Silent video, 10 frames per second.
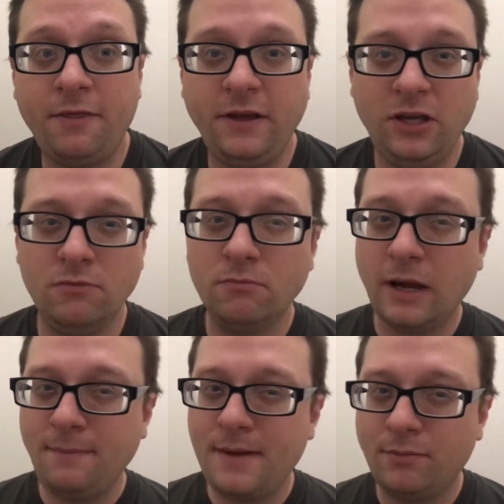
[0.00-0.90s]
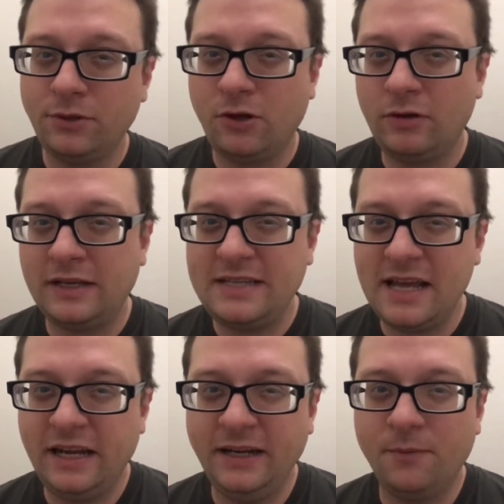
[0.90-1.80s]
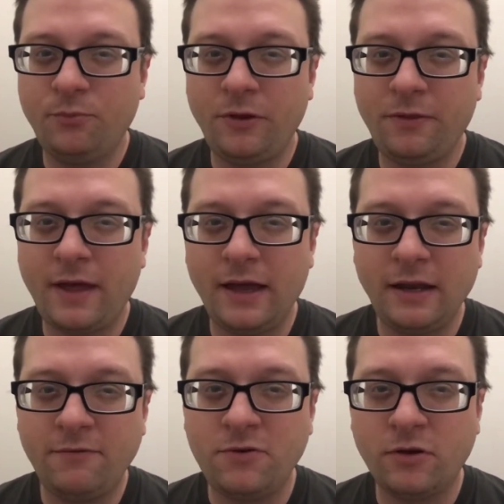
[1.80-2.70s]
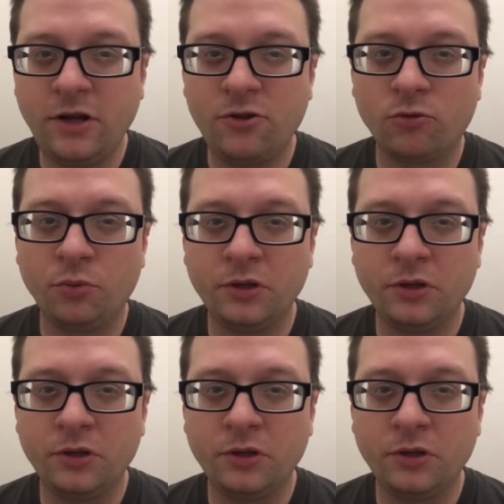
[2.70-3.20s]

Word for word: I think you might be able to go to ten and up with that if your kids are